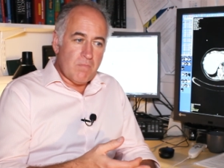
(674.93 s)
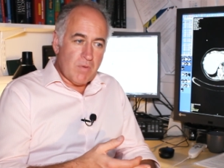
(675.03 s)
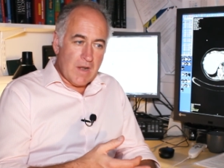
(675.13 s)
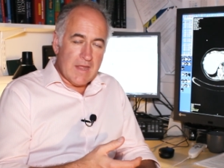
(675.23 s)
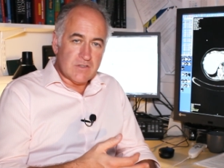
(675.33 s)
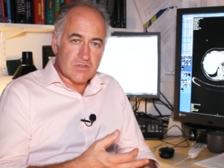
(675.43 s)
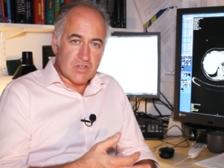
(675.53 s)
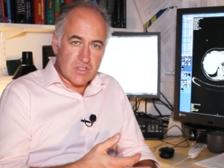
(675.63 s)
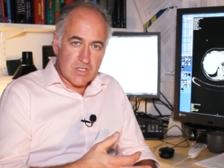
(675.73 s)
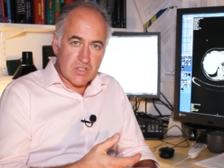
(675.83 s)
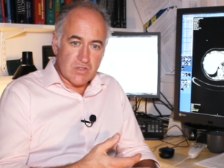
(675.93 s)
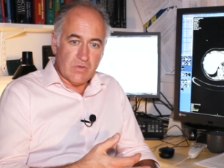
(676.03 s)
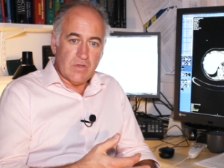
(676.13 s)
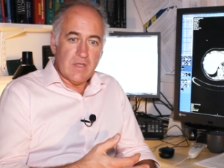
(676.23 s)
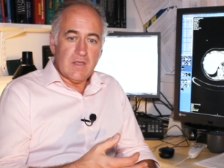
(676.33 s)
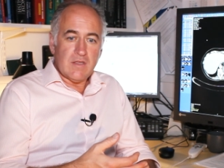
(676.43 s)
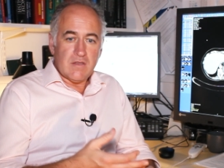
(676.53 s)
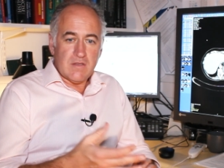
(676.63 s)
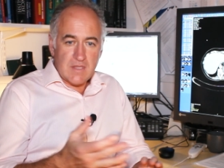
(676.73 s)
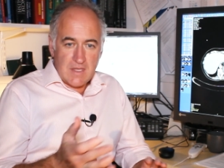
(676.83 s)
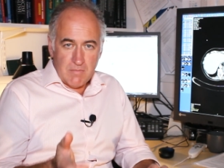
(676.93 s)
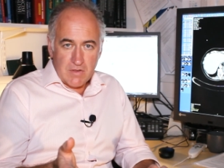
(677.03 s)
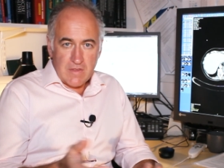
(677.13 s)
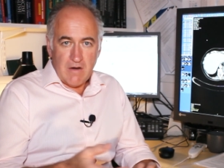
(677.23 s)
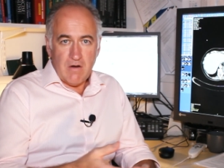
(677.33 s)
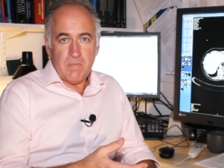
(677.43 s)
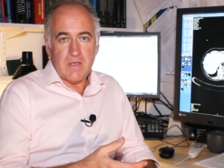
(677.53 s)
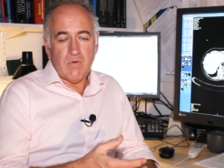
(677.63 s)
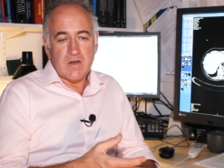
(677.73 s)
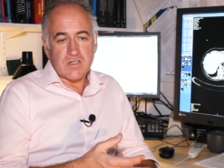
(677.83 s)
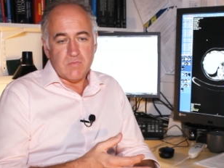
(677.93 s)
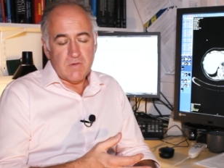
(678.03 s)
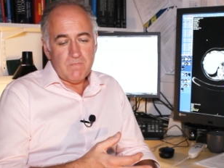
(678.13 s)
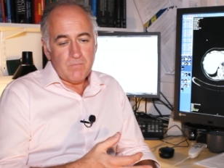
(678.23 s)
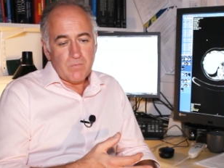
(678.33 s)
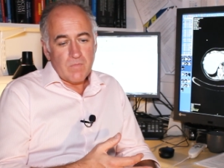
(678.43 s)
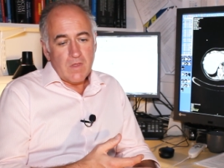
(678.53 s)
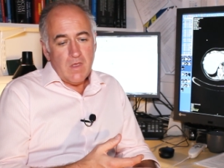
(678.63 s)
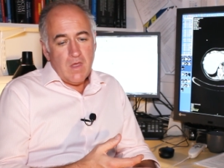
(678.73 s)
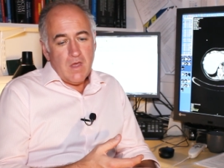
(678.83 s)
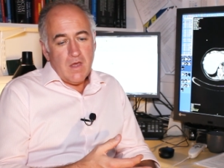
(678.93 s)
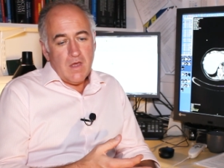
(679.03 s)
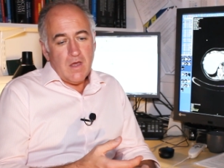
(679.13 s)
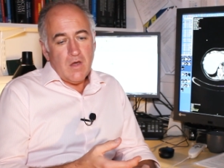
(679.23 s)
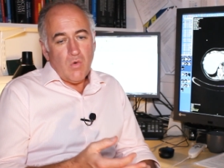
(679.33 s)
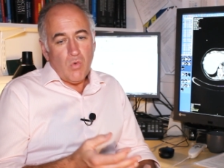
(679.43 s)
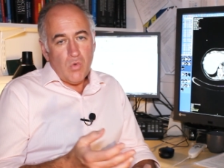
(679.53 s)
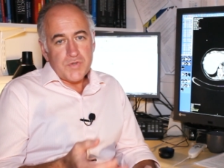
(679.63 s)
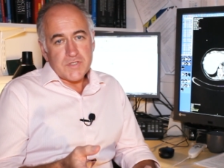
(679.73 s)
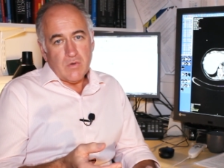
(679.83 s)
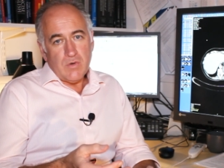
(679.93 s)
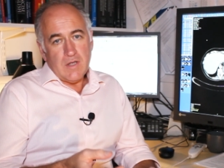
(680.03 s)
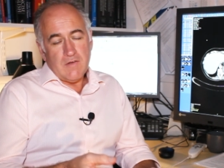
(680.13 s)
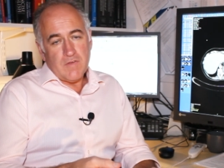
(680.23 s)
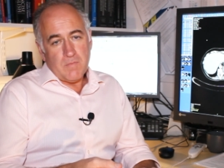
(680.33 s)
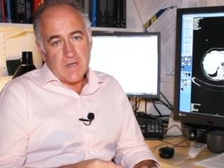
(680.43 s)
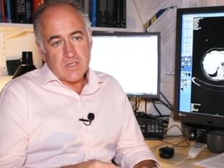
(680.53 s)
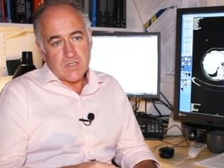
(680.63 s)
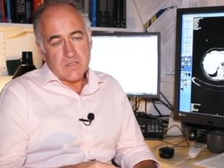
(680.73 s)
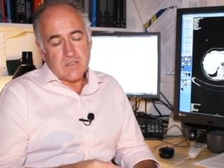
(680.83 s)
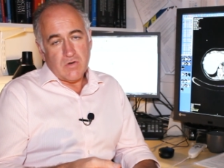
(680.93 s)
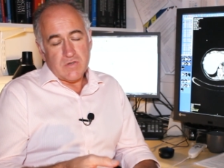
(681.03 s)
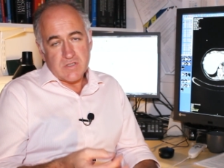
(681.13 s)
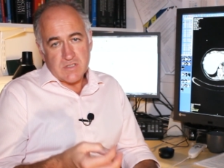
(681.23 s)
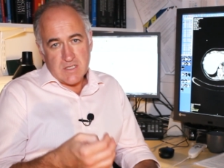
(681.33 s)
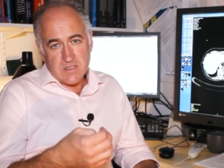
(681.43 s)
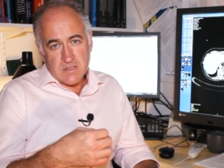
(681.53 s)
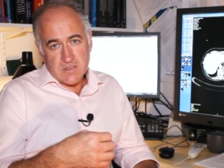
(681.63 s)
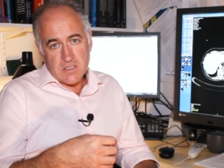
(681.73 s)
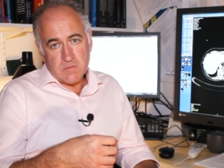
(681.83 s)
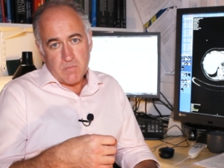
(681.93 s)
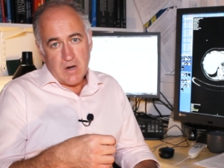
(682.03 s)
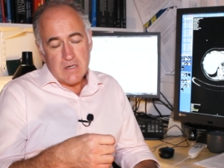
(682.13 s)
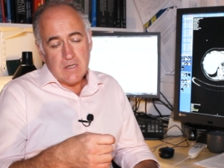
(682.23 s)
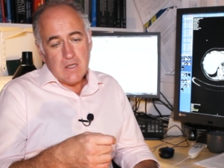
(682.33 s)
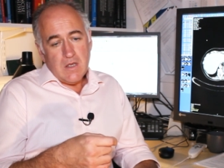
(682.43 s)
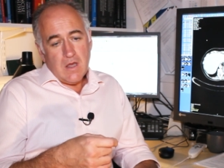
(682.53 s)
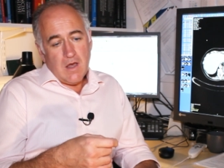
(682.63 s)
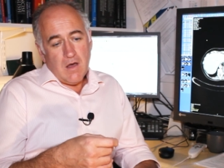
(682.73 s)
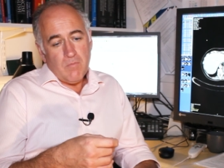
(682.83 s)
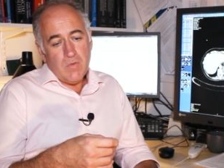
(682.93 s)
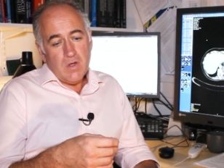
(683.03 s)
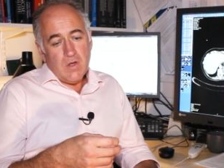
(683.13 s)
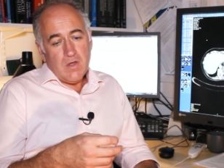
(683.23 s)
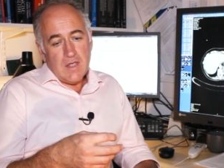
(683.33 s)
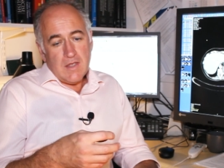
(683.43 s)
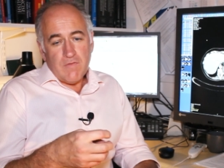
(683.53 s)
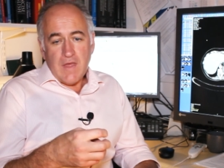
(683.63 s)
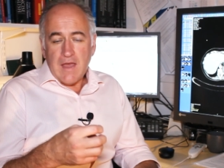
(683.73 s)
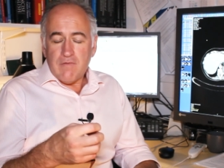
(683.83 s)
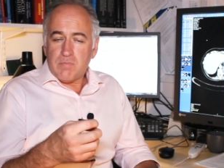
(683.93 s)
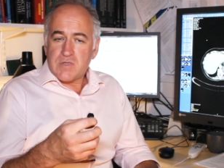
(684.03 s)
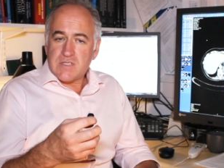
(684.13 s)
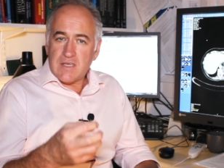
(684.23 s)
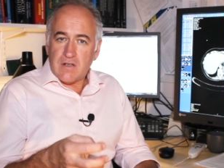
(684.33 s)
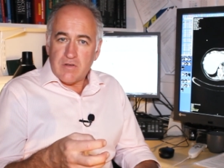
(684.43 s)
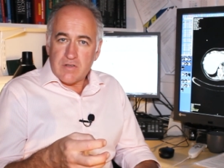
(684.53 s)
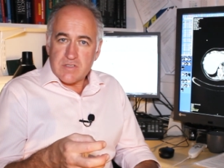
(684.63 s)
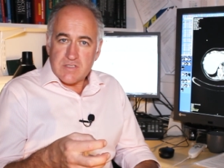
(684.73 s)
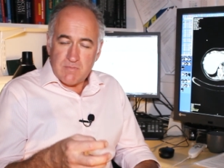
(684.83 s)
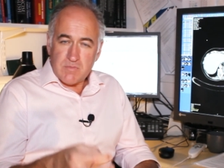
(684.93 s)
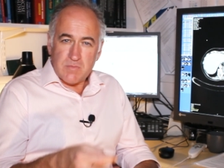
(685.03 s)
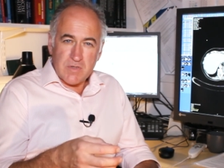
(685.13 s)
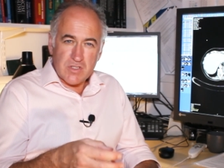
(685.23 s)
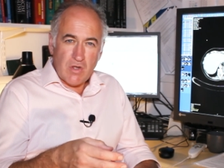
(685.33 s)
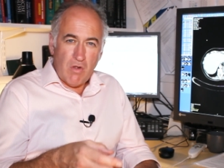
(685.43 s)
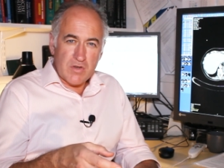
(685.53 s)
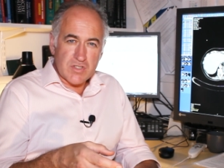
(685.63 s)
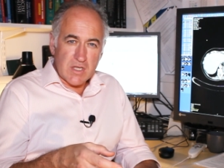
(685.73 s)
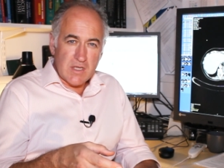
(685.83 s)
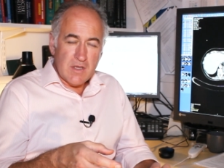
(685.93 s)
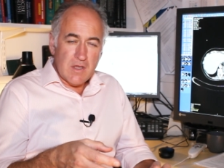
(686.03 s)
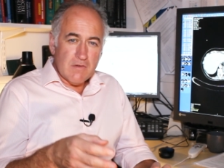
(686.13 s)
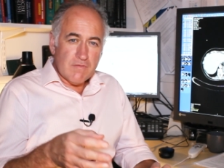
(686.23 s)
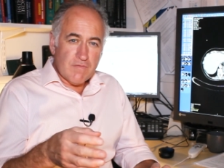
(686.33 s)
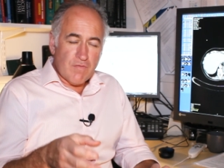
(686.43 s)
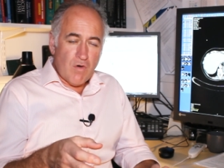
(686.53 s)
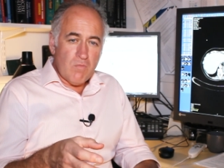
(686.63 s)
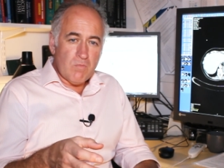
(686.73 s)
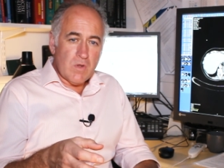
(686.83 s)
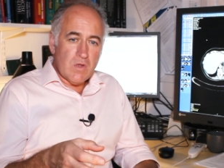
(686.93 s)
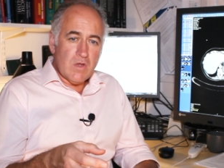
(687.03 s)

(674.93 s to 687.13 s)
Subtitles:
planned traditional chemotherapy regimen. Also, if the patient has got disease that's spread, if they have particular symptomatology from